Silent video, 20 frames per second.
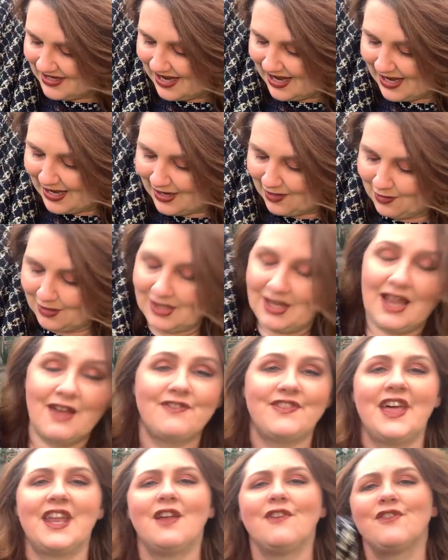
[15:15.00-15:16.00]
uh, I
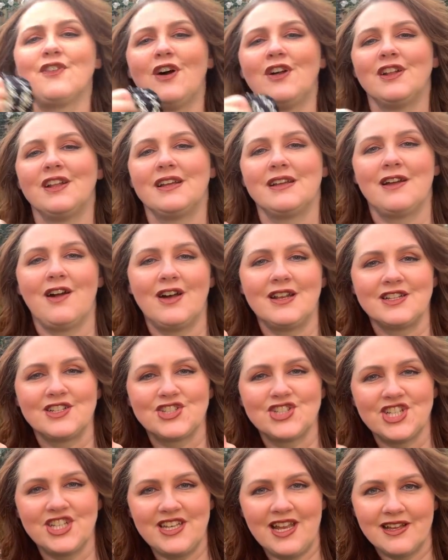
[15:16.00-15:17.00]
love that. I've got kind of
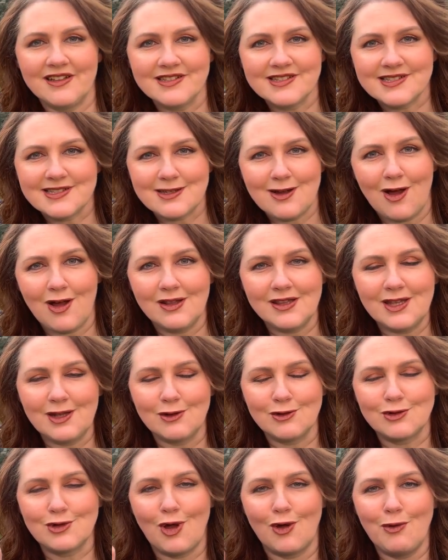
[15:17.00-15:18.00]
Chanel style
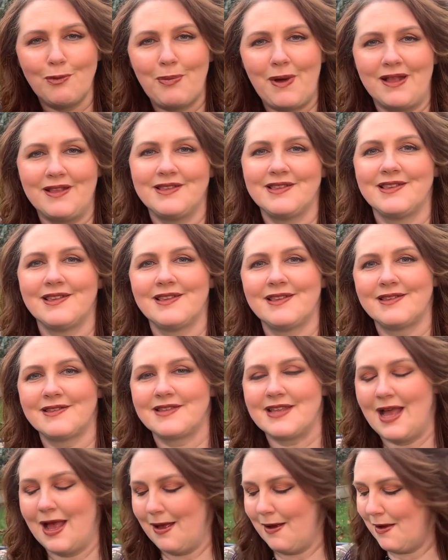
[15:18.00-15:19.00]
little gold
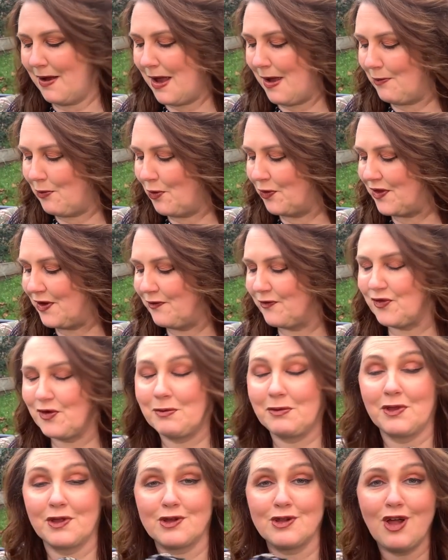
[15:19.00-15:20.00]
buttons. Uh, I bought them
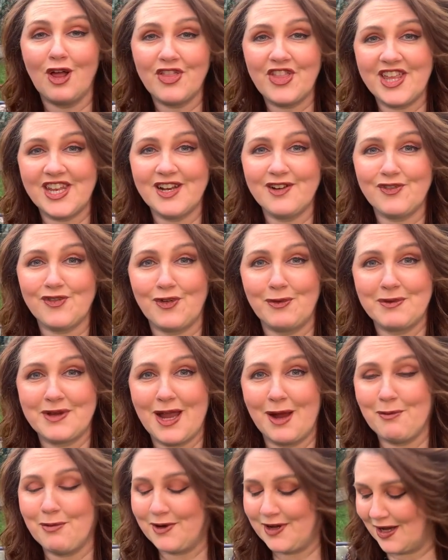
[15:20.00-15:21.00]
from the Cloth Edit from
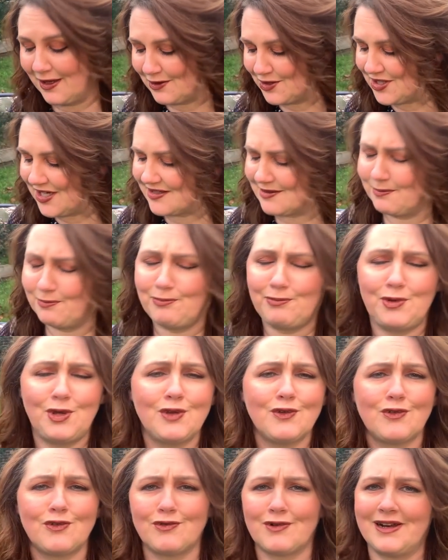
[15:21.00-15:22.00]
Gabrielle. She has a
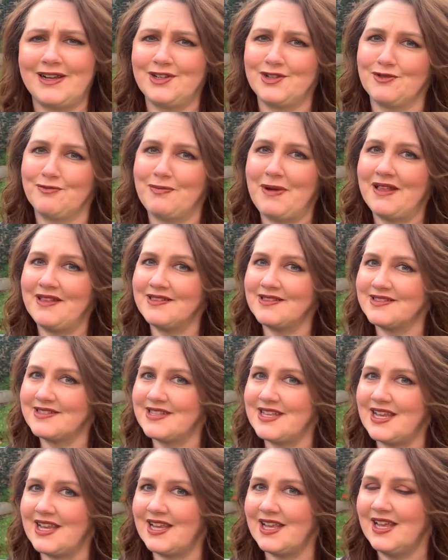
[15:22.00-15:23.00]
beautiful range of buttons
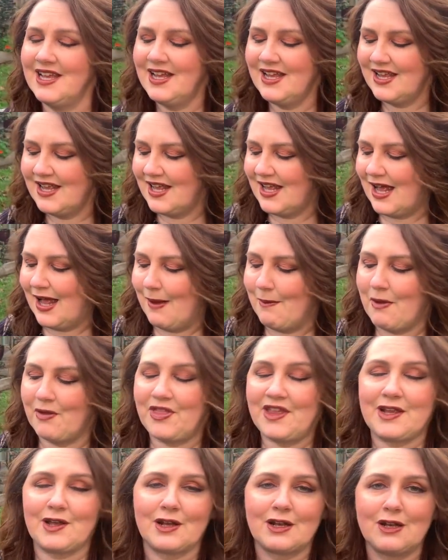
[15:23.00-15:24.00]
there. Um, I
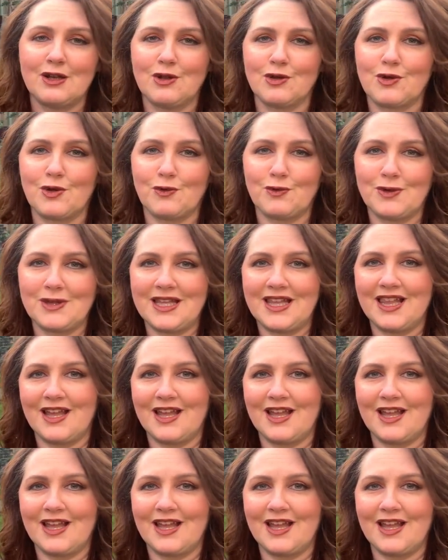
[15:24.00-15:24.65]
think it'll look really